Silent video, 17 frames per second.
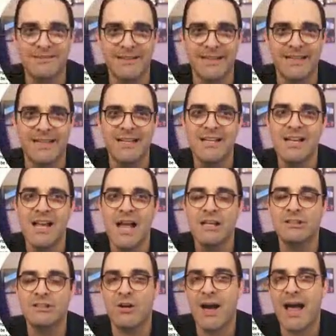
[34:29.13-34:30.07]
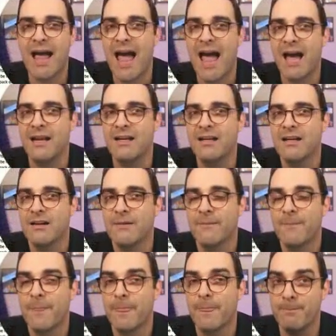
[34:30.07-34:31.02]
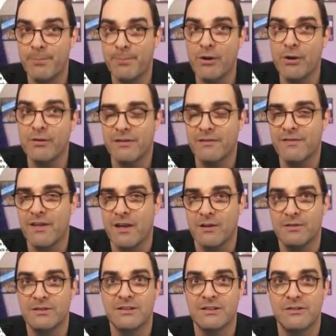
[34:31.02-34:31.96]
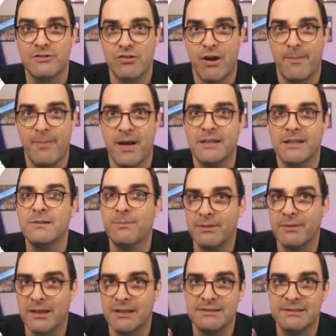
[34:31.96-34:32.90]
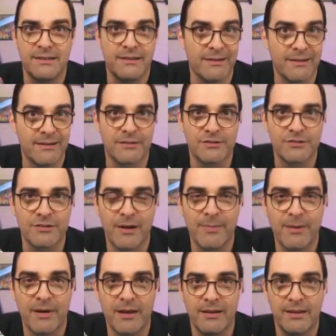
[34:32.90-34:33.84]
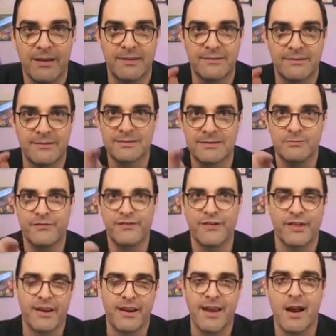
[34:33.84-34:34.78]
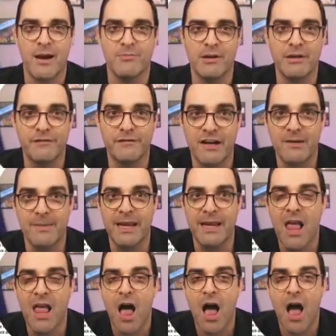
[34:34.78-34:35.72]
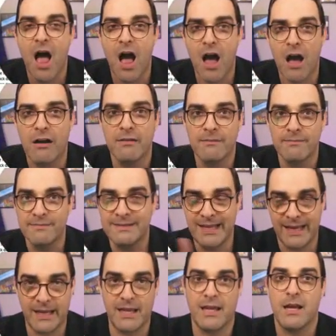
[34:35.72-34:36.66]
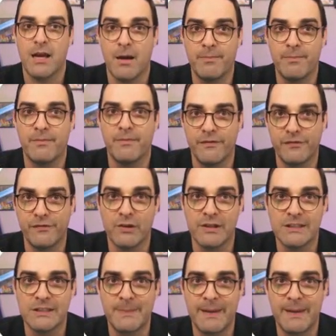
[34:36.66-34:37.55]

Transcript: screen. So I had both of those tripods plus the other tripod that's for the camera in front of me taking up floor